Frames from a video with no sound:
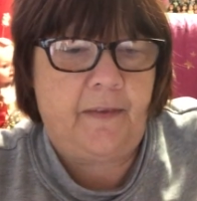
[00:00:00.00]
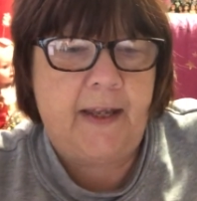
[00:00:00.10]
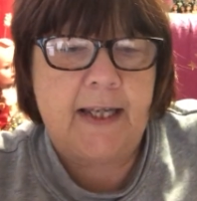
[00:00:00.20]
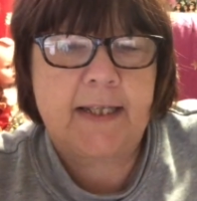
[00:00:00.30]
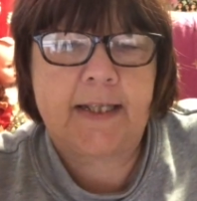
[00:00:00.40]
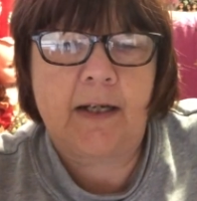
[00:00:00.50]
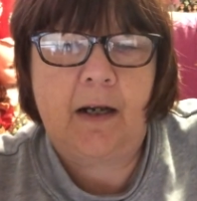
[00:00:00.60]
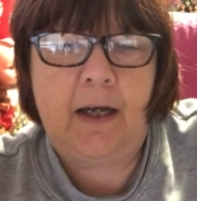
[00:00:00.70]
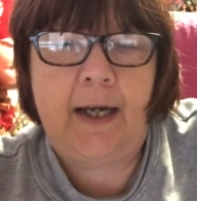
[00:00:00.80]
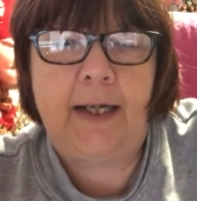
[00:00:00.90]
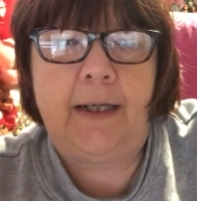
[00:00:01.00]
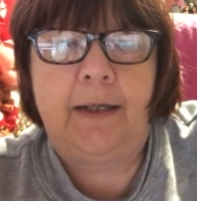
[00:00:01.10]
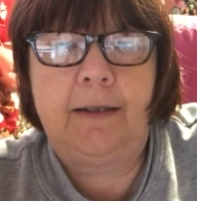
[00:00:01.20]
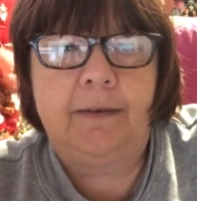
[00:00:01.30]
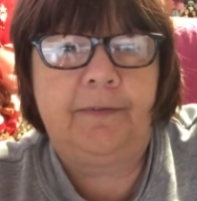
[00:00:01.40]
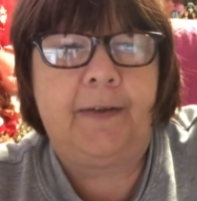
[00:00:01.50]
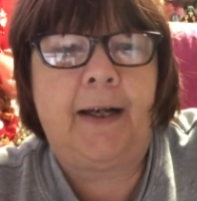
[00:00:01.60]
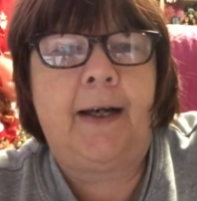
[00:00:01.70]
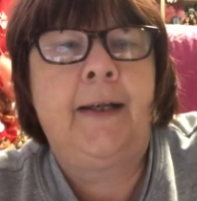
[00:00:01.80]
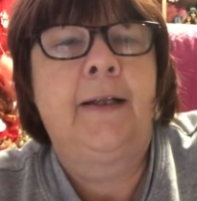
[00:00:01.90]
this doll. I love her.